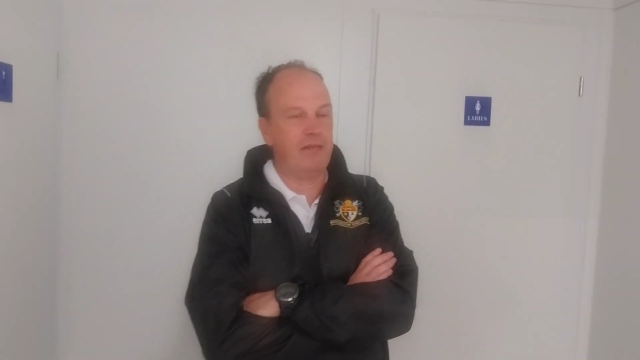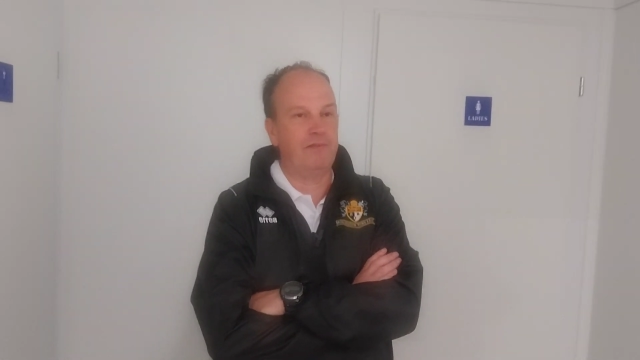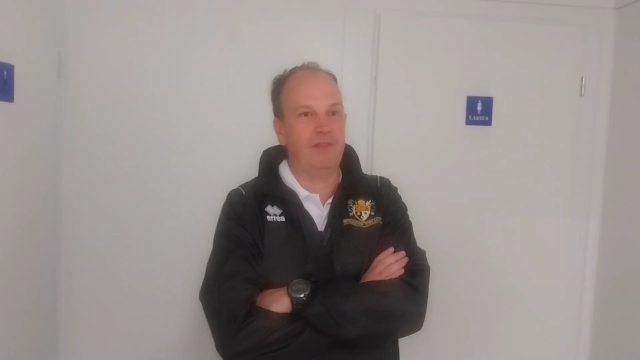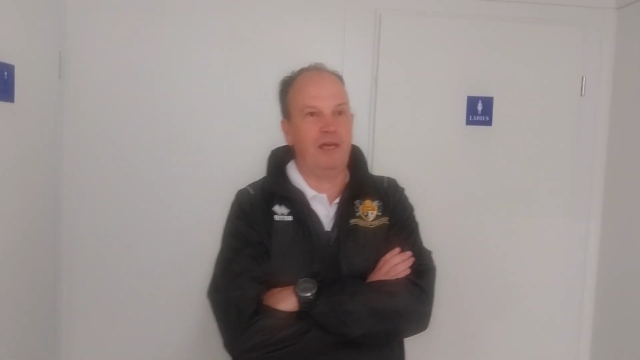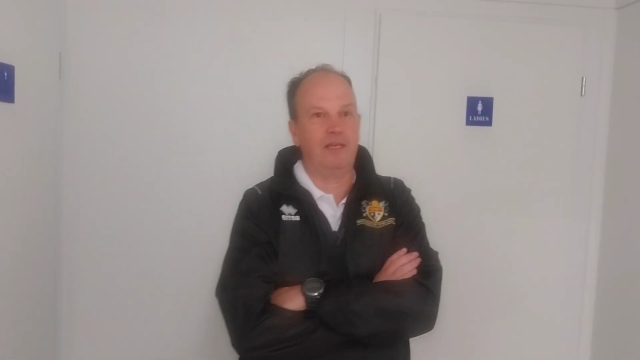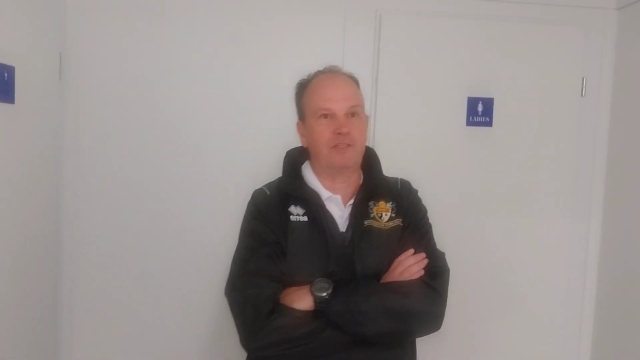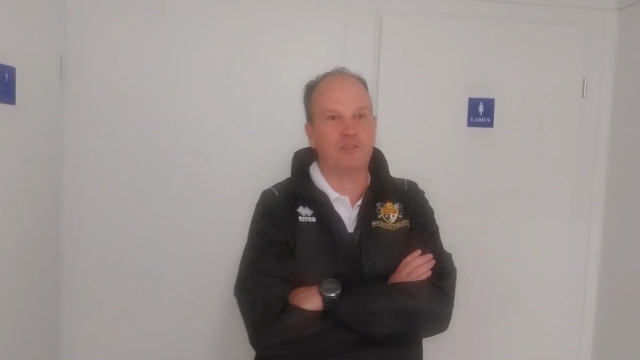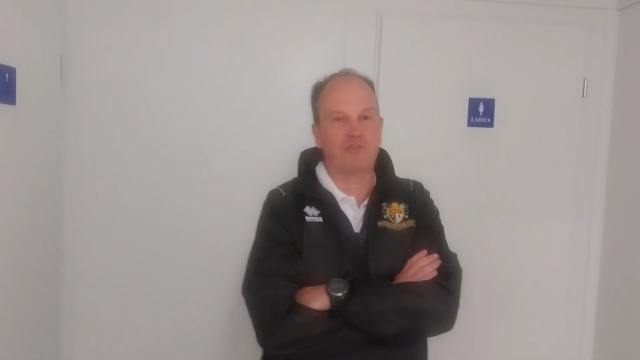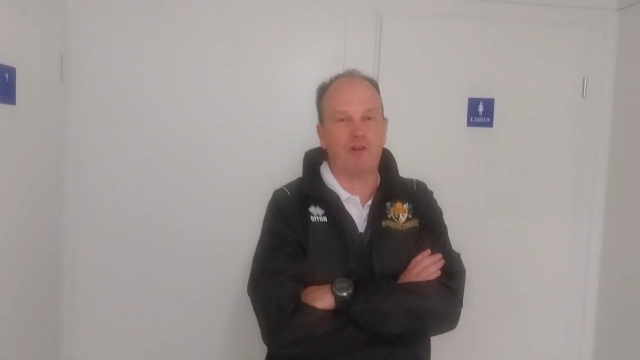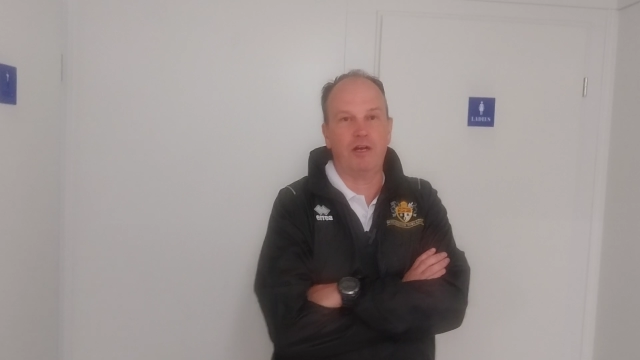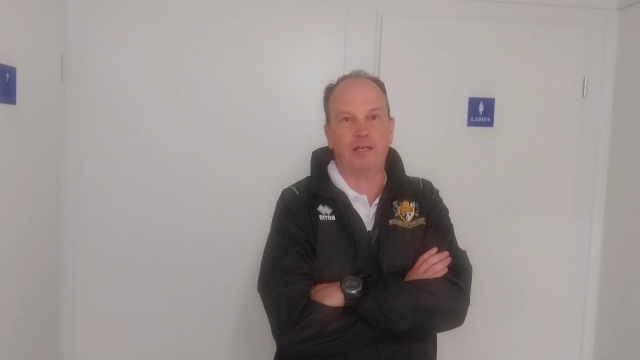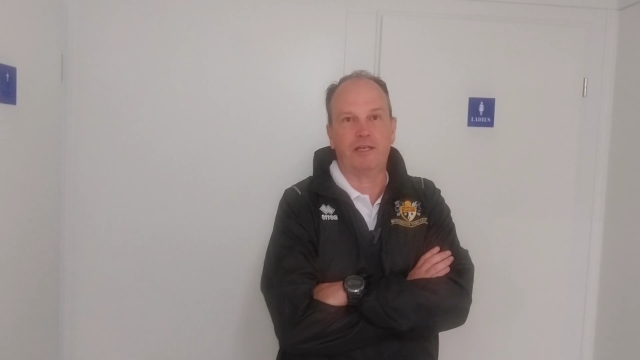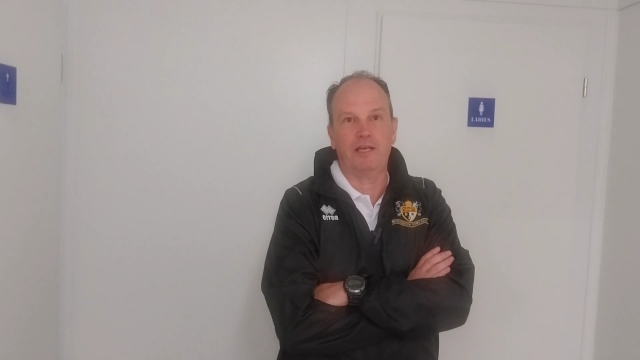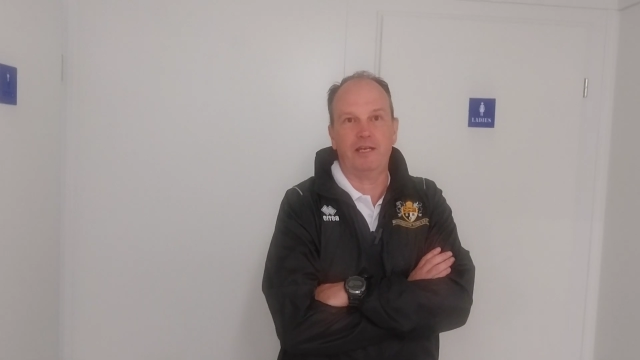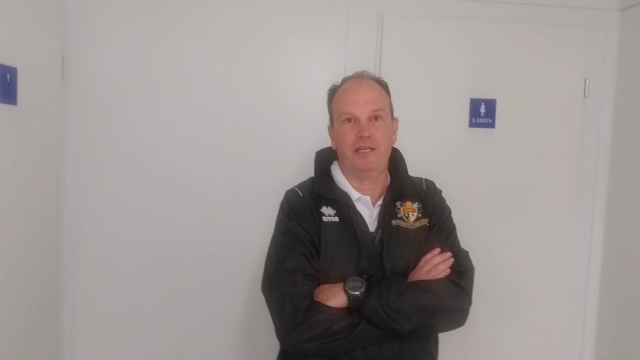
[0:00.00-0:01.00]
end there to
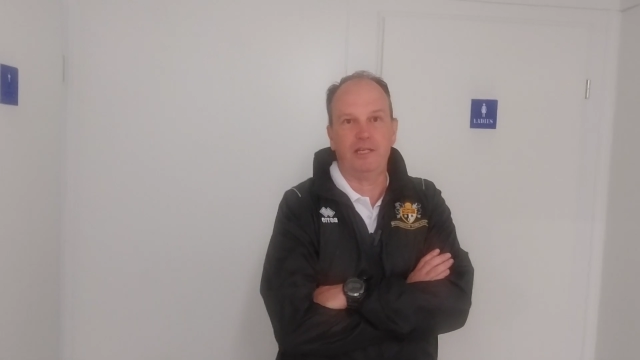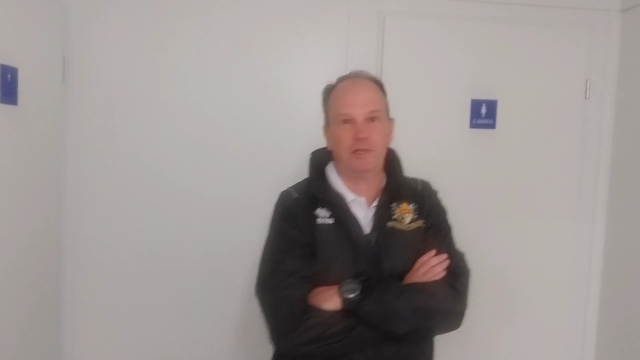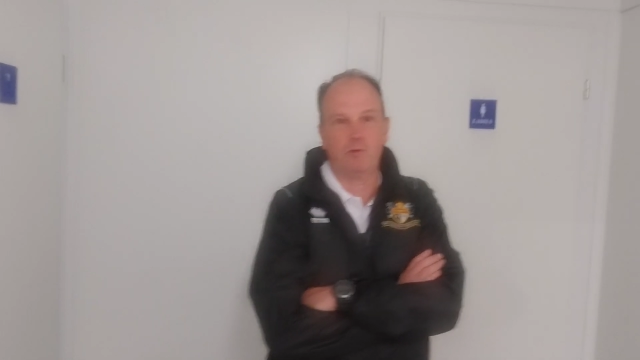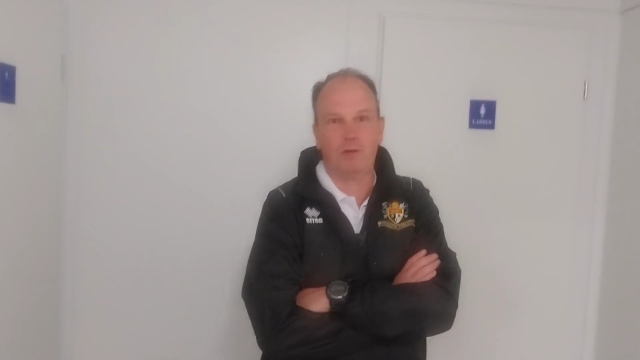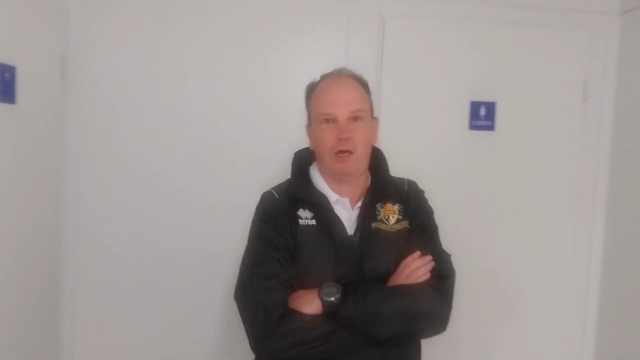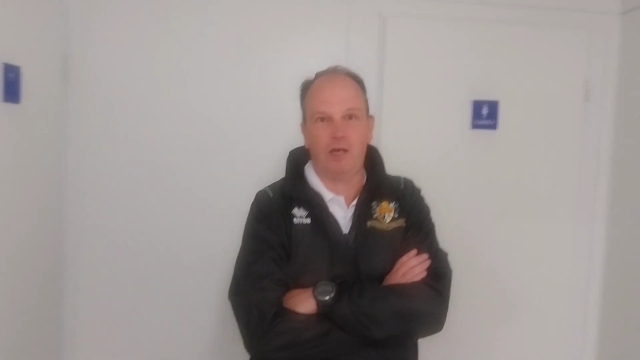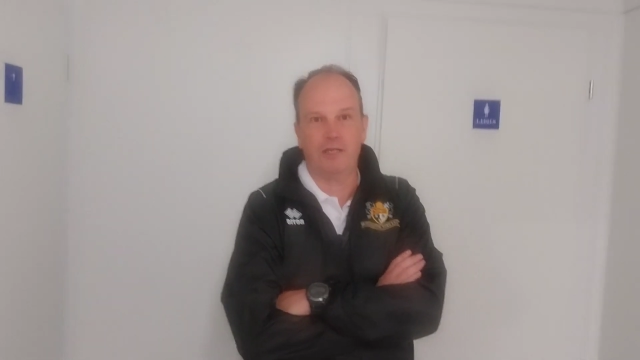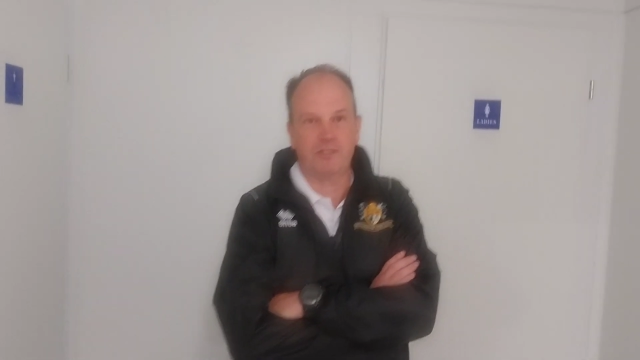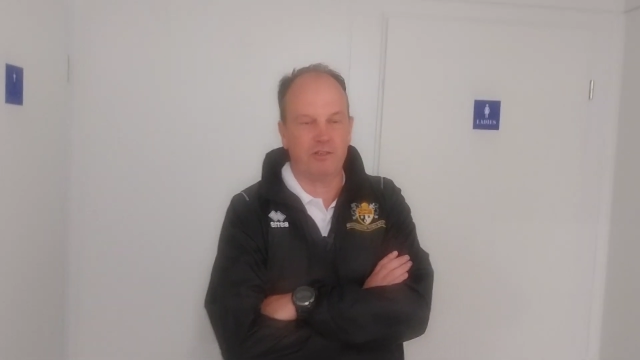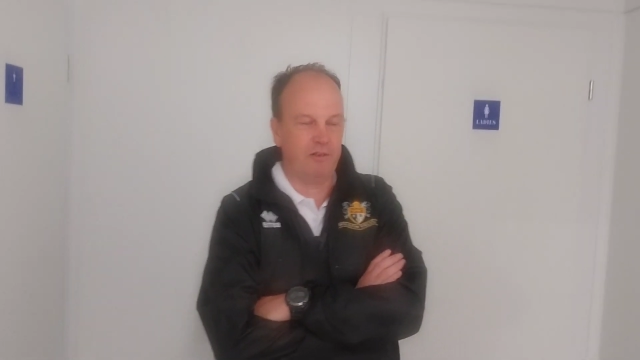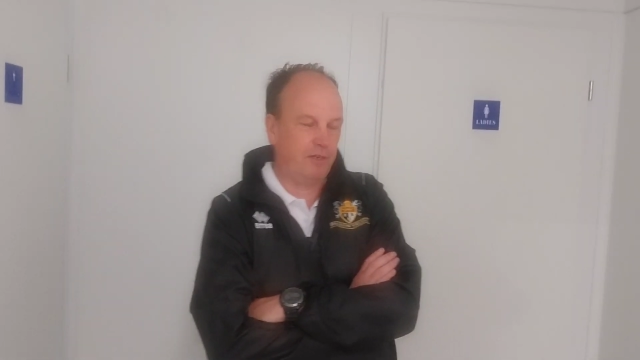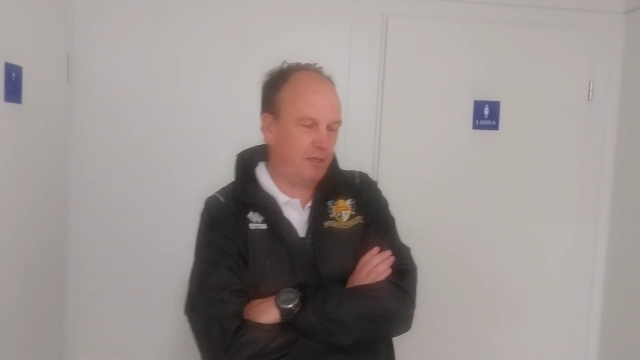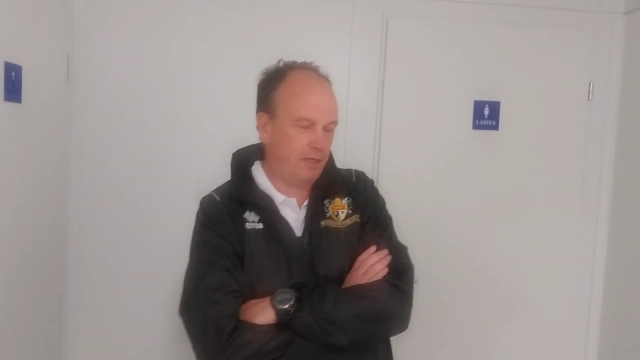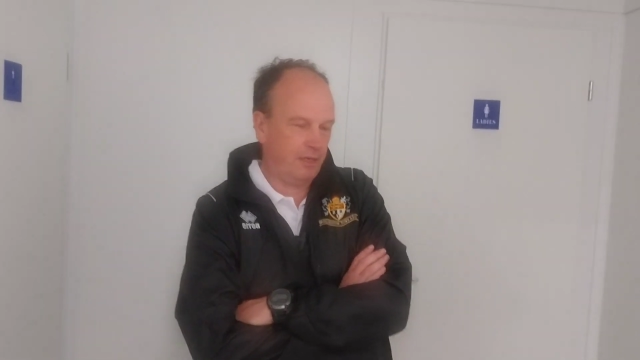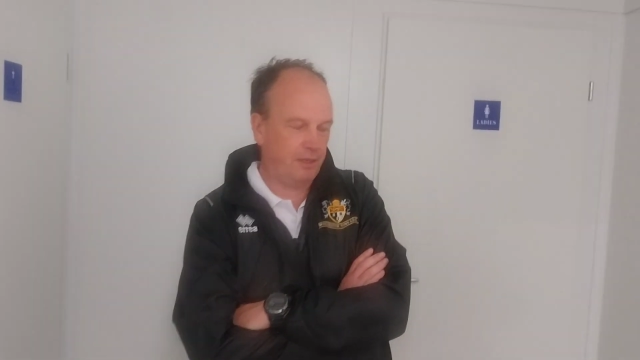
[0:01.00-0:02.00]
try and get an equaliser,